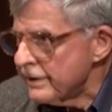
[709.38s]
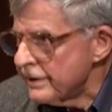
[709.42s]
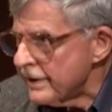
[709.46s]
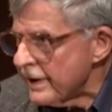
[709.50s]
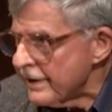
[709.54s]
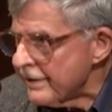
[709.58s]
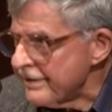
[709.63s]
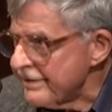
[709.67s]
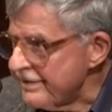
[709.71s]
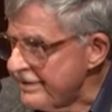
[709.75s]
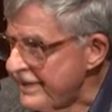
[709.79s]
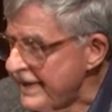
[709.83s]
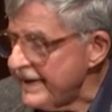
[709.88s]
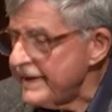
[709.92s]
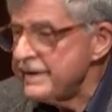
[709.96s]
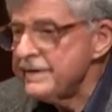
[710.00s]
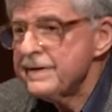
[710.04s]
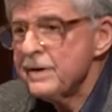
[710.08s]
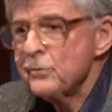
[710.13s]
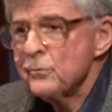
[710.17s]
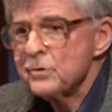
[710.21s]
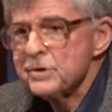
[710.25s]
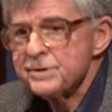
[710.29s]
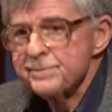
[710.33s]
thing
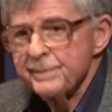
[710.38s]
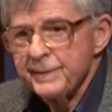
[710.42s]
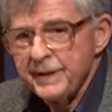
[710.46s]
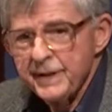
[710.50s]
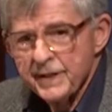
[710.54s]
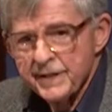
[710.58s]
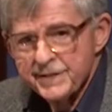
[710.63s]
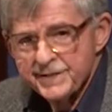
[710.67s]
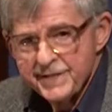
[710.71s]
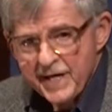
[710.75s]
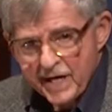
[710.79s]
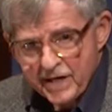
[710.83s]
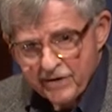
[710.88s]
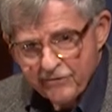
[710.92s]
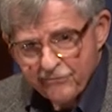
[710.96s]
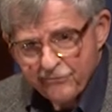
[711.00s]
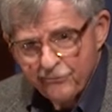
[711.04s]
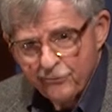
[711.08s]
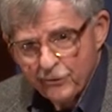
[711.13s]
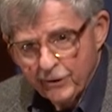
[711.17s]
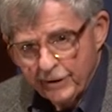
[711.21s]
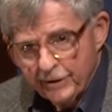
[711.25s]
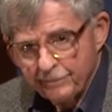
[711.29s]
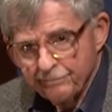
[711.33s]
that was being set
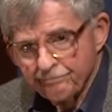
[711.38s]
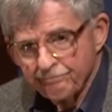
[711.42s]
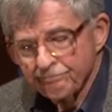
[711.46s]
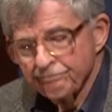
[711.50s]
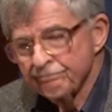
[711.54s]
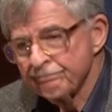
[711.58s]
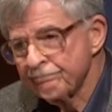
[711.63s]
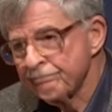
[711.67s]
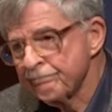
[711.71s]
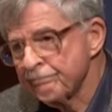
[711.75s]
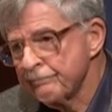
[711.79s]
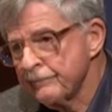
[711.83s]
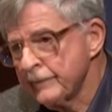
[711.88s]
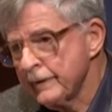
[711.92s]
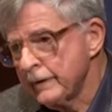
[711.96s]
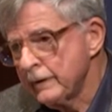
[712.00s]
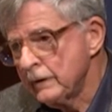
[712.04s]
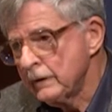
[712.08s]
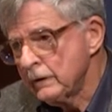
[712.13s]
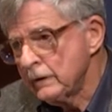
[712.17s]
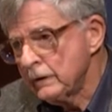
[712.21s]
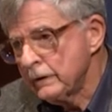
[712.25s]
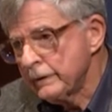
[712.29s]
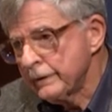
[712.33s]
afoot.
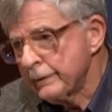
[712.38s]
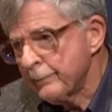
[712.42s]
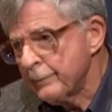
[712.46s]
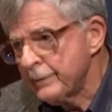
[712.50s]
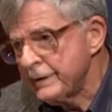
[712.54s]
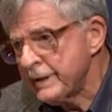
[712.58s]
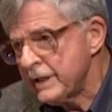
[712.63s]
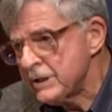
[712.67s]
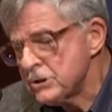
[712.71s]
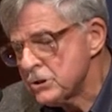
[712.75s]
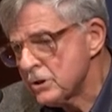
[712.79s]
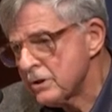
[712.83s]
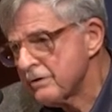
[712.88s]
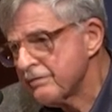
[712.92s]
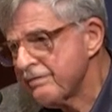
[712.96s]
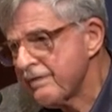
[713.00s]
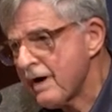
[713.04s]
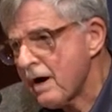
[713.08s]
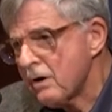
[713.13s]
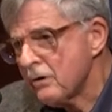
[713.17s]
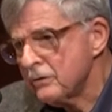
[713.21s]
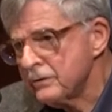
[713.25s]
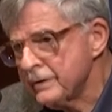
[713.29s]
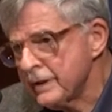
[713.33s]
I mean, they should have
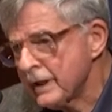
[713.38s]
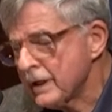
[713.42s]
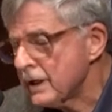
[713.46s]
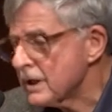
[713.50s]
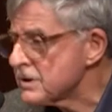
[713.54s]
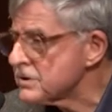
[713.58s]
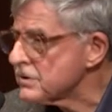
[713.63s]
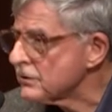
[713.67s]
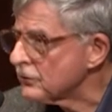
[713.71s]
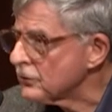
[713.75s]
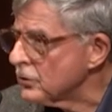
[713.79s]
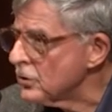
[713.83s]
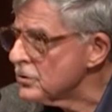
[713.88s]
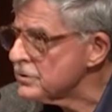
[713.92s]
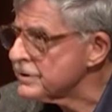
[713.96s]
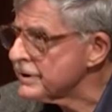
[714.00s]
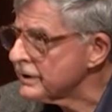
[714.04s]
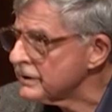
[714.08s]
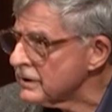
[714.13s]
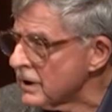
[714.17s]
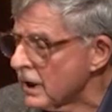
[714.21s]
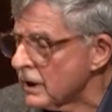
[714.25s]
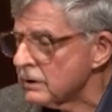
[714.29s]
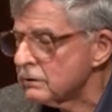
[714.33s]
followed Nicholas of
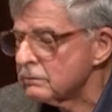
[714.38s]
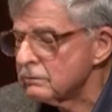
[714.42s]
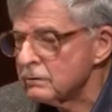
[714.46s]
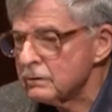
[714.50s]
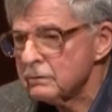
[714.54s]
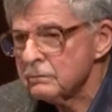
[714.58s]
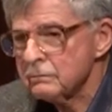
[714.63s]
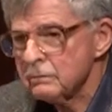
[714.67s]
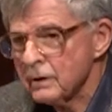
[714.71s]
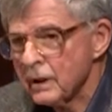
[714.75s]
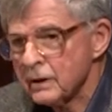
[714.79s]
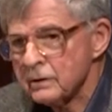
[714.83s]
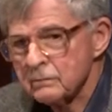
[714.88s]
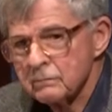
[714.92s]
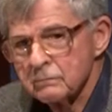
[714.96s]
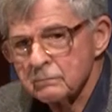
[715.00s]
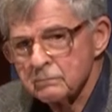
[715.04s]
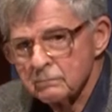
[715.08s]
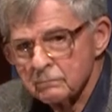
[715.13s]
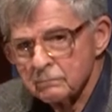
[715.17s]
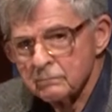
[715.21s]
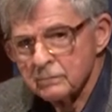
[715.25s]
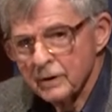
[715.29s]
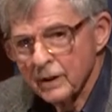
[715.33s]
Cusa,
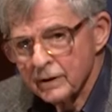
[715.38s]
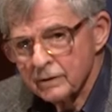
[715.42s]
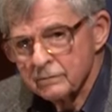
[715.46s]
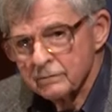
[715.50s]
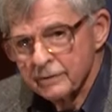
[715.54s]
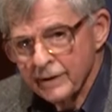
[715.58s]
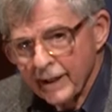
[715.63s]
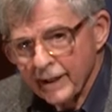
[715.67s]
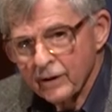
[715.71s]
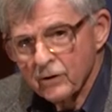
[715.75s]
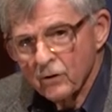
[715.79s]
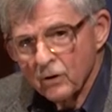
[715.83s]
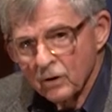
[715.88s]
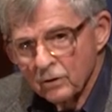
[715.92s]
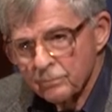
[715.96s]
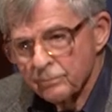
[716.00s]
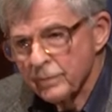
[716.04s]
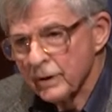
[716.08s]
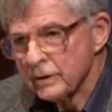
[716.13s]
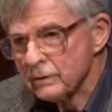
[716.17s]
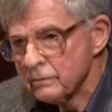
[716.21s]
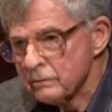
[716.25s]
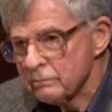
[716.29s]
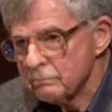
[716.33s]
not Descartes,
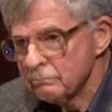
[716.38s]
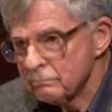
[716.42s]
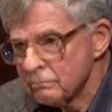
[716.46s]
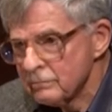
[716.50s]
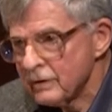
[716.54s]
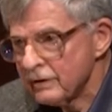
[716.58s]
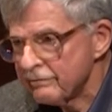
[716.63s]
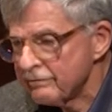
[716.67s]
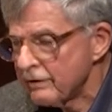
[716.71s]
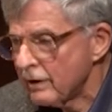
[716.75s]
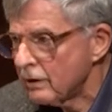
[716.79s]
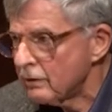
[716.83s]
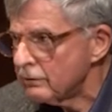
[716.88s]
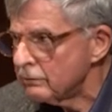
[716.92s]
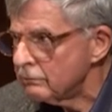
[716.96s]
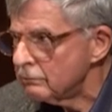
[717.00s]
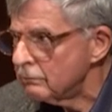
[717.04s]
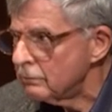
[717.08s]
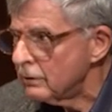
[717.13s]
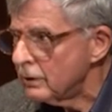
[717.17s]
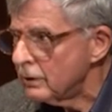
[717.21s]
but they followed.